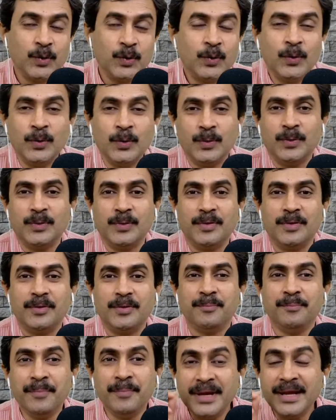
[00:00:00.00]
two
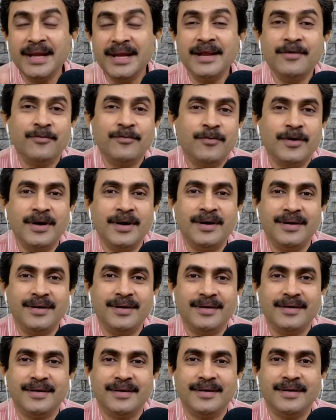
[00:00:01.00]
meaningful
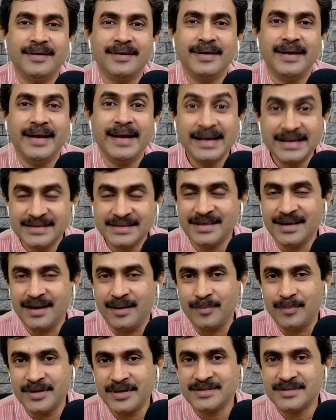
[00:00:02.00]

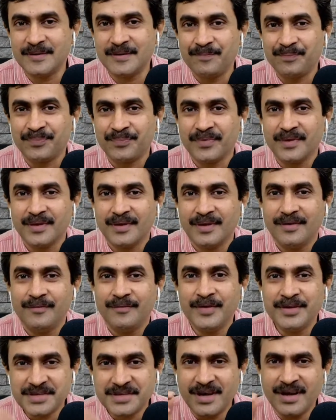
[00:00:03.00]
examples
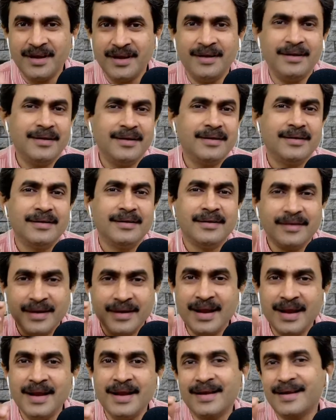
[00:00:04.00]
which can
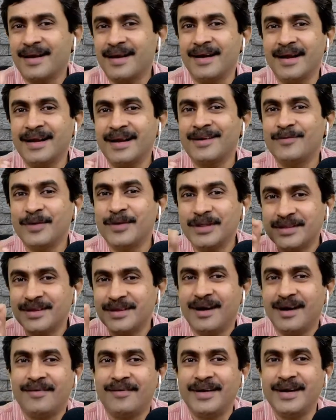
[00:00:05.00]
really connect
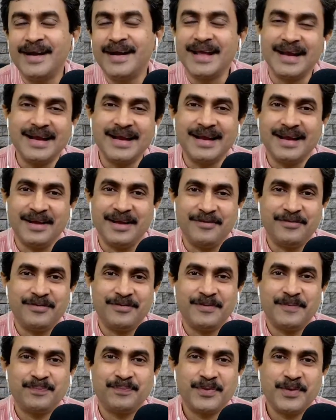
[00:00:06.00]
with our daily
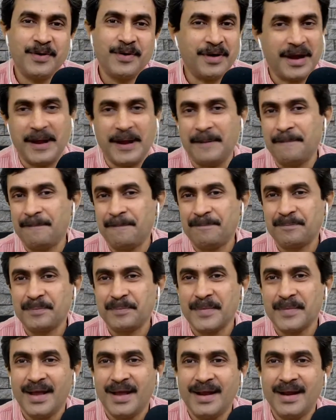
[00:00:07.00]
life. Okay,
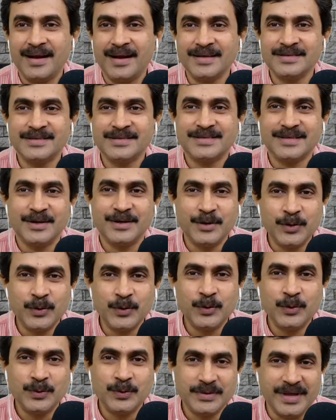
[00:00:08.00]
let us
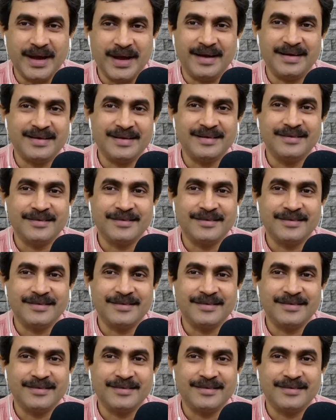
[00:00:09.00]
do that